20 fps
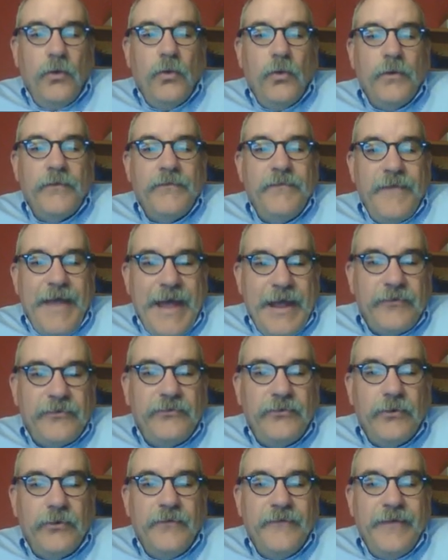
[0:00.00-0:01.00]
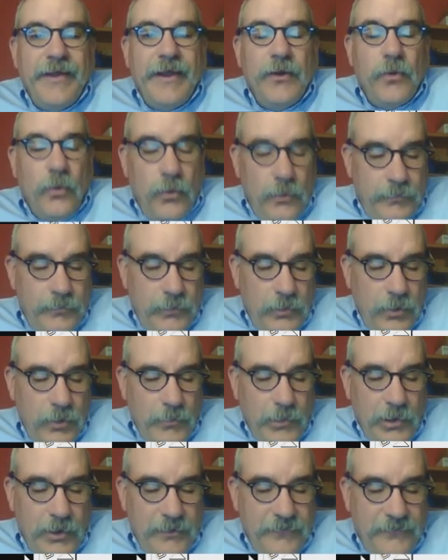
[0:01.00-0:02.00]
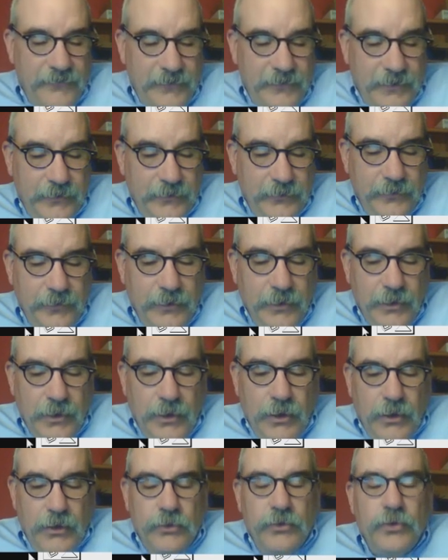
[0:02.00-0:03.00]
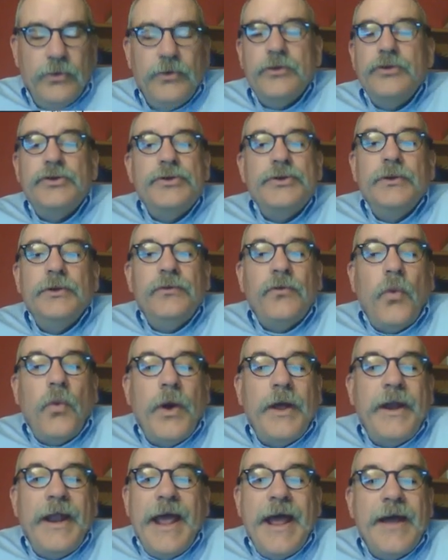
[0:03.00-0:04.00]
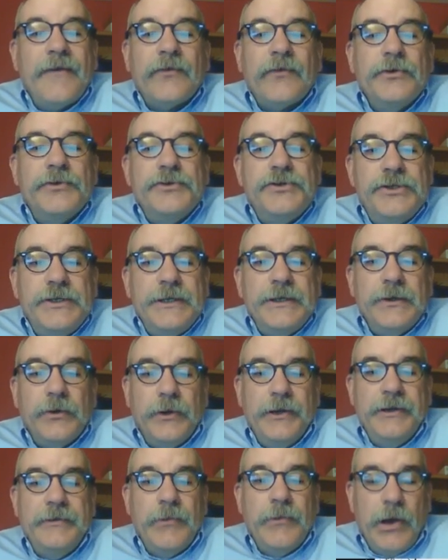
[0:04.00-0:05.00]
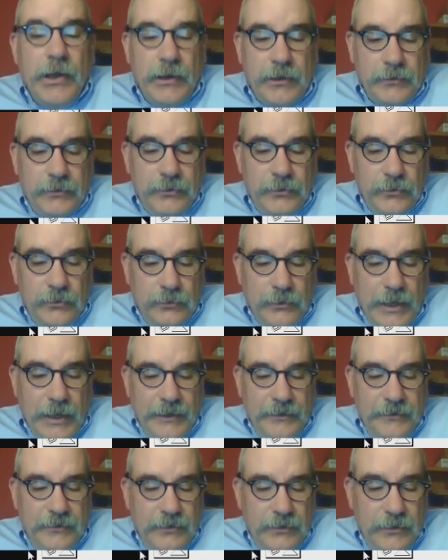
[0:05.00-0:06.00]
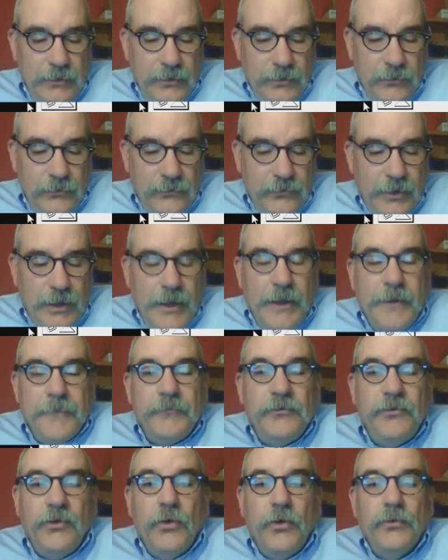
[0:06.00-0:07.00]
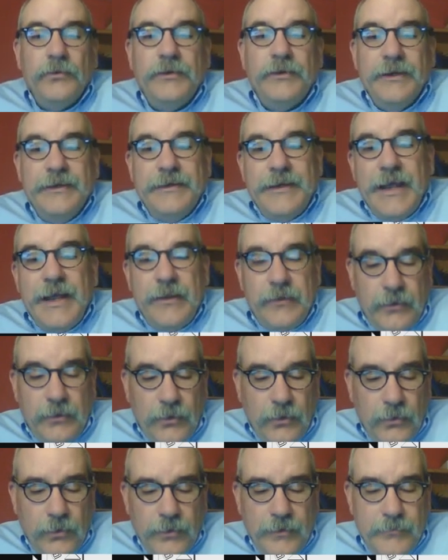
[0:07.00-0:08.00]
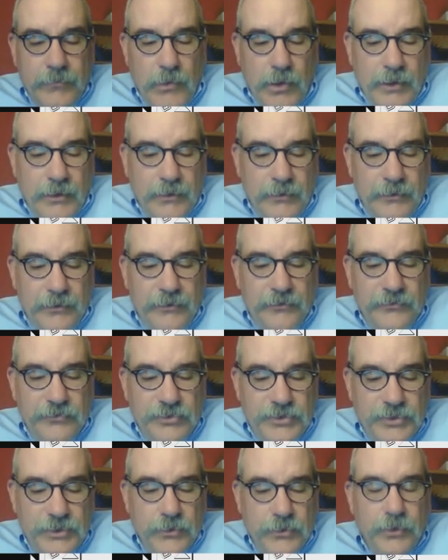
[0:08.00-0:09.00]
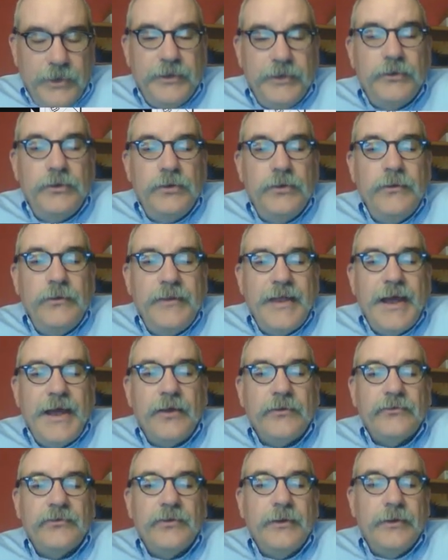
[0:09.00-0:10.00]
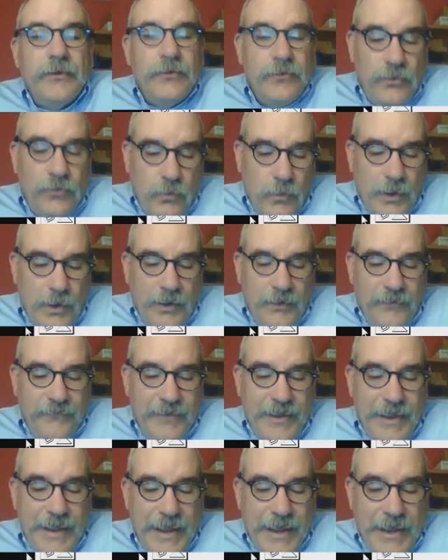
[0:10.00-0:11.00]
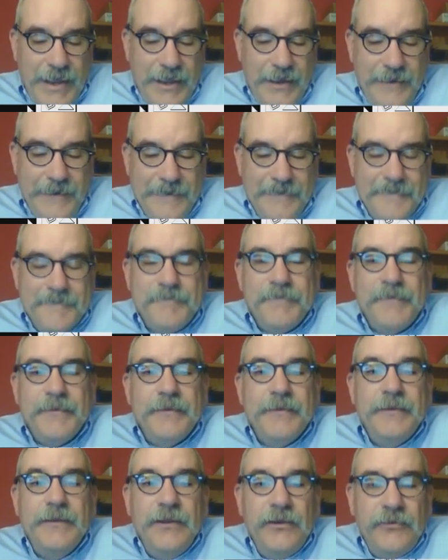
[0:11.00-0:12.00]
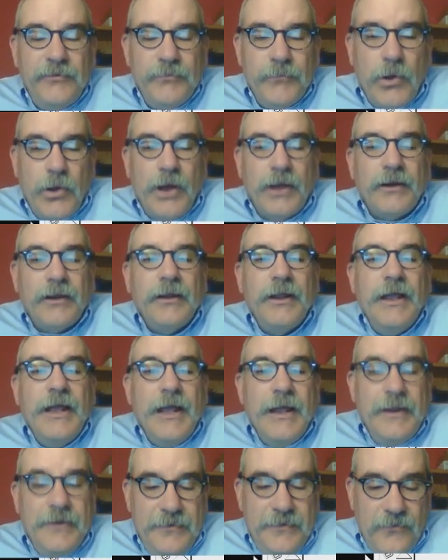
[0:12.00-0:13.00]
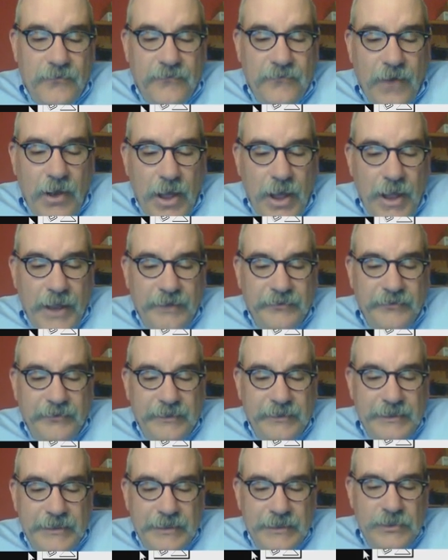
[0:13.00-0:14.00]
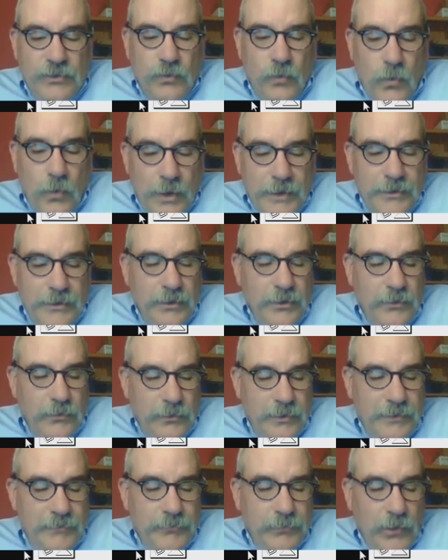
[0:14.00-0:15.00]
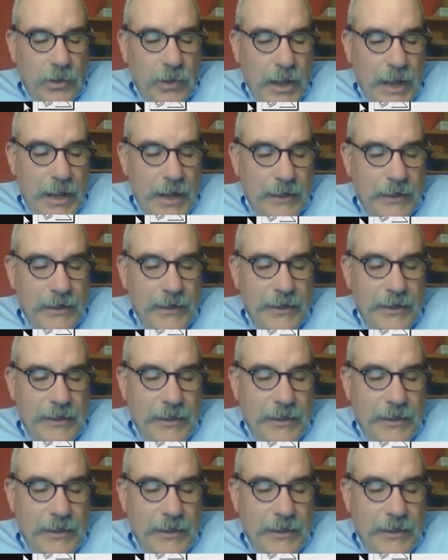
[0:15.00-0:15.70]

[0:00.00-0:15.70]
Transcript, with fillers: or Fast Survey, or ProMark Field, you can choose whatever geoid model you'd like to use. So today the current model is geoid 2012A. And this model divides each one degree block